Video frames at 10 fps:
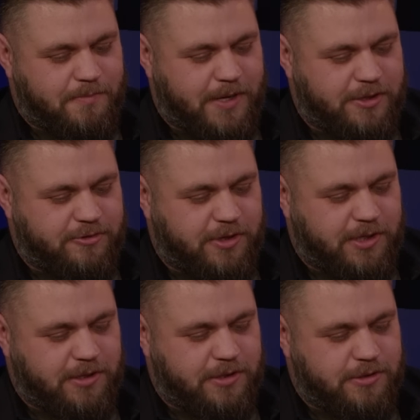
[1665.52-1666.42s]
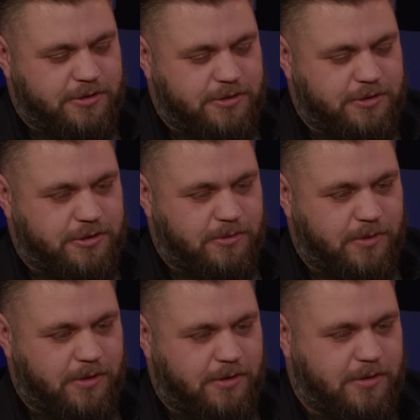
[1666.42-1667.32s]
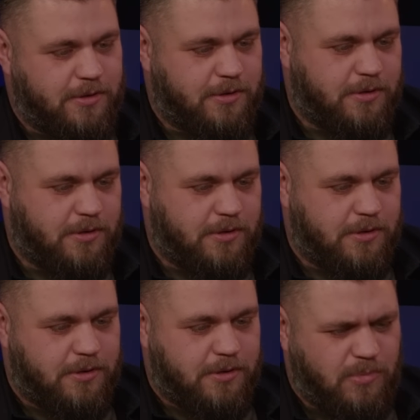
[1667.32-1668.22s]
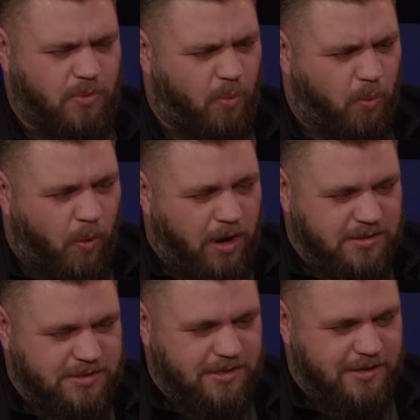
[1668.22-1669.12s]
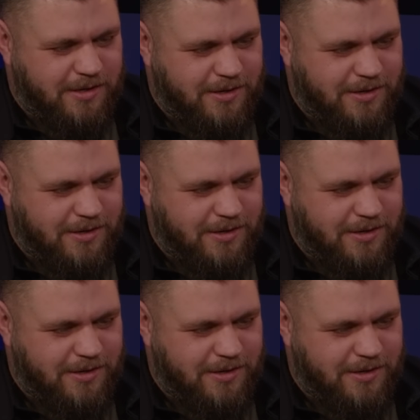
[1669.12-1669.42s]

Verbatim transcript: leaving Patrick it. Stewart? Oh, what?